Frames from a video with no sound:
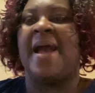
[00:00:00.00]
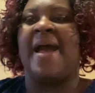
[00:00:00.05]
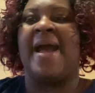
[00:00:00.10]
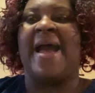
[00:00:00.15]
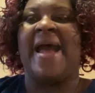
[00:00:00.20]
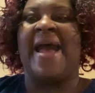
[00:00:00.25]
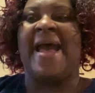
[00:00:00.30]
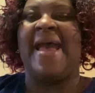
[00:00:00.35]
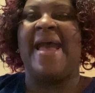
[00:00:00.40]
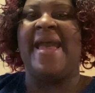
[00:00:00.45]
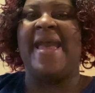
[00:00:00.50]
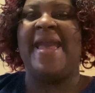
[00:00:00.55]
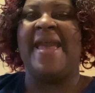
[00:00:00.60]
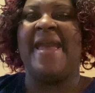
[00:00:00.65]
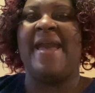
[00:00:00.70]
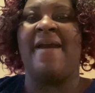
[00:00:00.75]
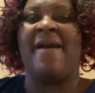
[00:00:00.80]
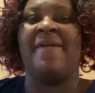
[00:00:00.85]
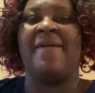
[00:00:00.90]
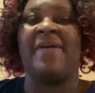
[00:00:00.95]
I
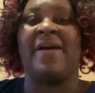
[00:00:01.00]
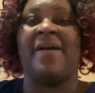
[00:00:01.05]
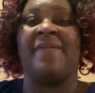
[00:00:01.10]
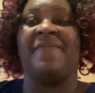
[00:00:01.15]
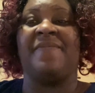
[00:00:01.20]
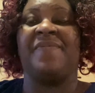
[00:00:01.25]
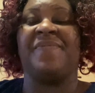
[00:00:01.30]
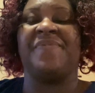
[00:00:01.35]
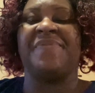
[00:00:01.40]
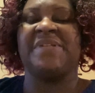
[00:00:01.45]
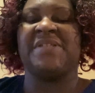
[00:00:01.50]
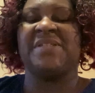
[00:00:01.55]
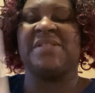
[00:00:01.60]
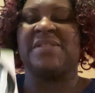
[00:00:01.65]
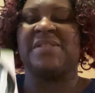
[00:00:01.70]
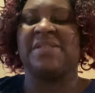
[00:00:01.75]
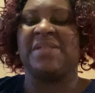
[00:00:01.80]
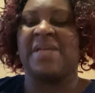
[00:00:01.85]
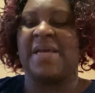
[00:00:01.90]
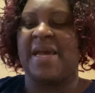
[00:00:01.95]
have
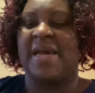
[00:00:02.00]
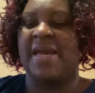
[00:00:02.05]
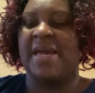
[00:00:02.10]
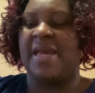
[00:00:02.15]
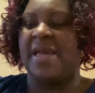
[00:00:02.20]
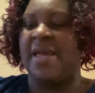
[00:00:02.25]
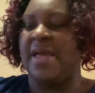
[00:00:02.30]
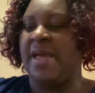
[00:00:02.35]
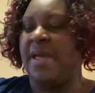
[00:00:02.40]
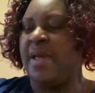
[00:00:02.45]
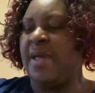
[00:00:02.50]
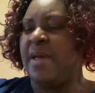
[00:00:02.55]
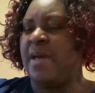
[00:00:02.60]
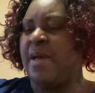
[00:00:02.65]
a